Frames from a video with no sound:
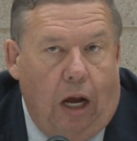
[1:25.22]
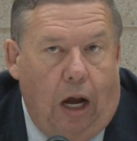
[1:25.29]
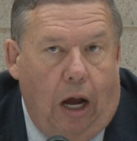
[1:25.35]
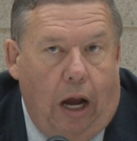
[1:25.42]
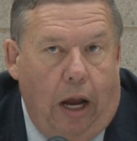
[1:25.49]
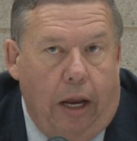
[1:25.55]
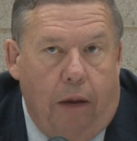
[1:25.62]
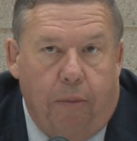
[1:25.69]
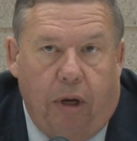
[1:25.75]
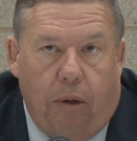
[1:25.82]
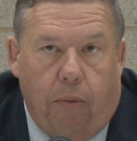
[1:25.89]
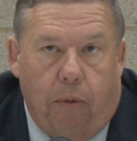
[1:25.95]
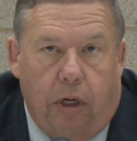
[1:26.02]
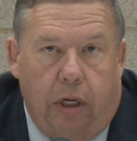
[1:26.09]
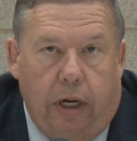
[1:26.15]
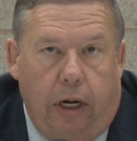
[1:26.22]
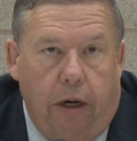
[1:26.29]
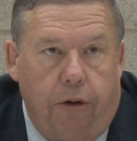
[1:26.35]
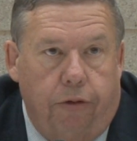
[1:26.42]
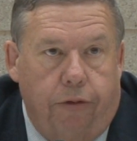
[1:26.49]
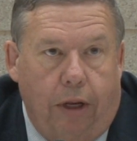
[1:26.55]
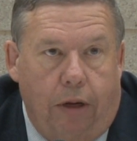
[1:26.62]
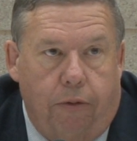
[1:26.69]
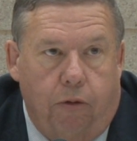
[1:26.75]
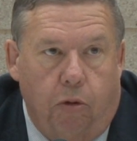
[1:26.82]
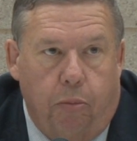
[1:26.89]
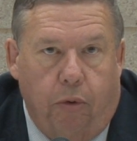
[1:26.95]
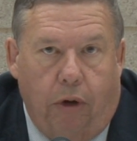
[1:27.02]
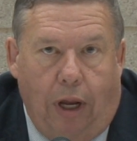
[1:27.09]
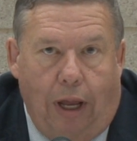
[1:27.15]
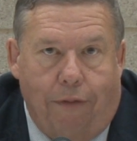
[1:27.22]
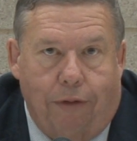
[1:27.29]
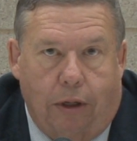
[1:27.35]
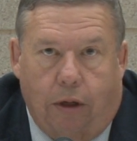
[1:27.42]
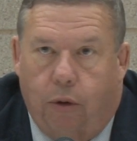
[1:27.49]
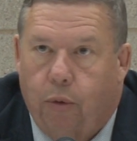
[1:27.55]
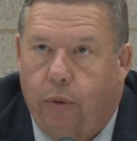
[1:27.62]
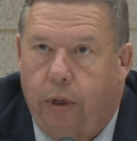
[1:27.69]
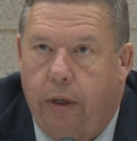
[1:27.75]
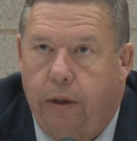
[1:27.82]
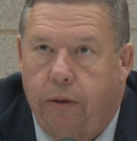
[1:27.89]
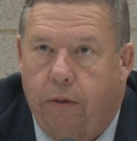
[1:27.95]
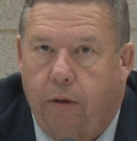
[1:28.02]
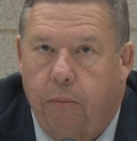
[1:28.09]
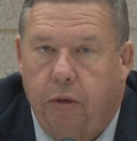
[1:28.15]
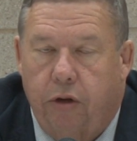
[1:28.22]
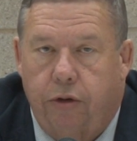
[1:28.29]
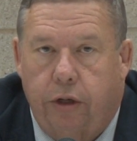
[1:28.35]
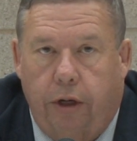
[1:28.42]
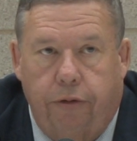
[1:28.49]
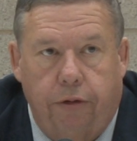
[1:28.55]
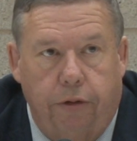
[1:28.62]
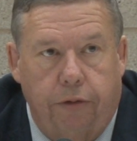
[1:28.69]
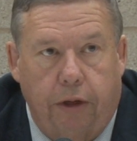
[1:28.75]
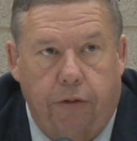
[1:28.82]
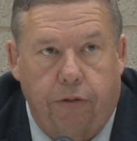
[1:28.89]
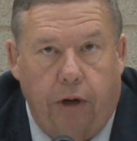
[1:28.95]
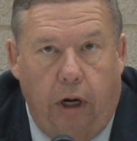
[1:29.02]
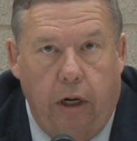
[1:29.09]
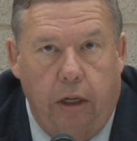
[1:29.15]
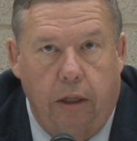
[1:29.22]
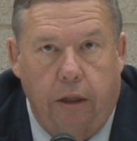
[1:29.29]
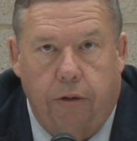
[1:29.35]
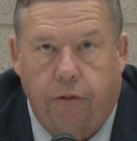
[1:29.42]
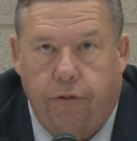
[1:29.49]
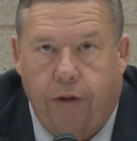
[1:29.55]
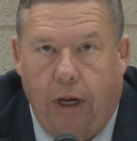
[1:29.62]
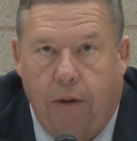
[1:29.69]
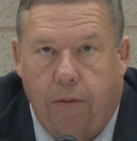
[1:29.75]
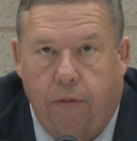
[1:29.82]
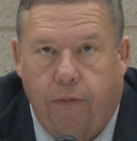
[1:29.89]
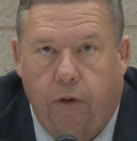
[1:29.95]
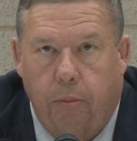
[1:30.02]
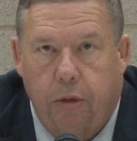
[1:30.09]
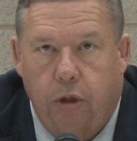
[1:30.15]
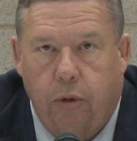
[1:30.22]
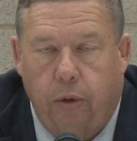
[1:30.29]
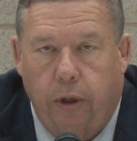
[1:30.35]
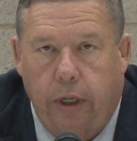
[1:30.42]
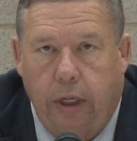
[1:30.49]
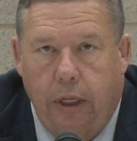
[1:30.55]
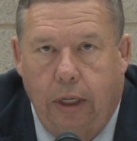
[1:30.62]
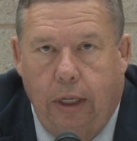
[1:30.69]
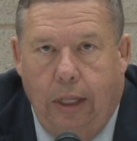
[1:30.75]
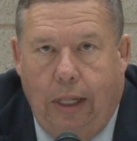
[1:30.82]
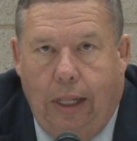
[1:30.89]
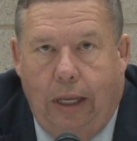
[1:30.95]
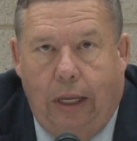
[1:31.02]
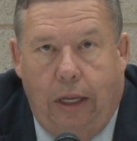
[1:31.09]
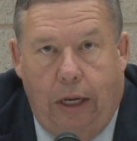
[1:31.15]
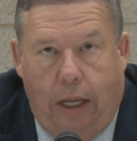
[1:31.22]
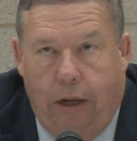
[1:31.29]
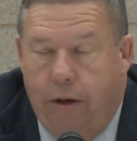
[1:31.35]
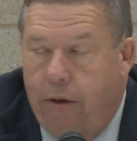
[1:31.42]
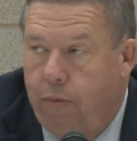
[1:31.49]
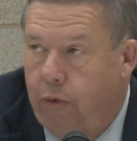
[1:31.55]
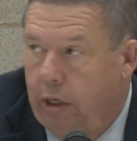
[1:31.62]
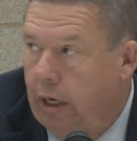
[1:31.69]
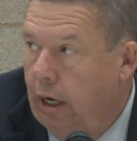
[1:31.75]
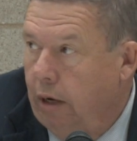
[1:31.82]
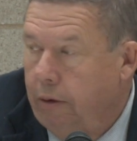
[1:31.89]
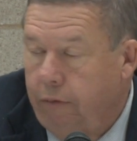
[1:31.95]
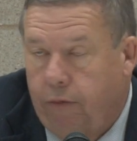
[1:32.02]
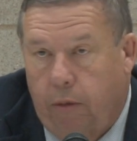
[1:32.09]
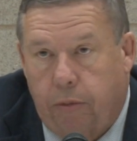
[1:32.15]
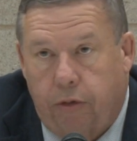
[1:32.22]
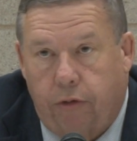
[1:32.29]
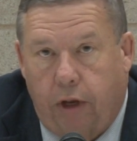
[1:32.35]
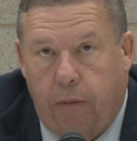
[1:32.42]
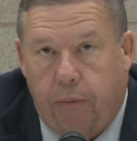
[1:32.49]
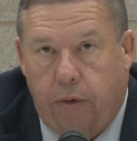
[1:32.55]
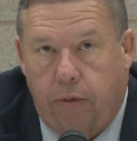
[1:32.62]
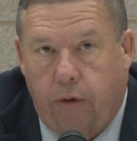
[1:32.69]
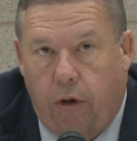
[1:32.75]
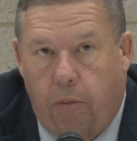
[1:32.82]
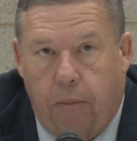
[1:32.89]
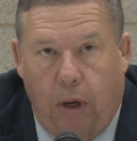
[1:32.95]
I am a retired state trooper. I have a career in criminal justice that started with the state reformatory and ended retiring from the State Patrol.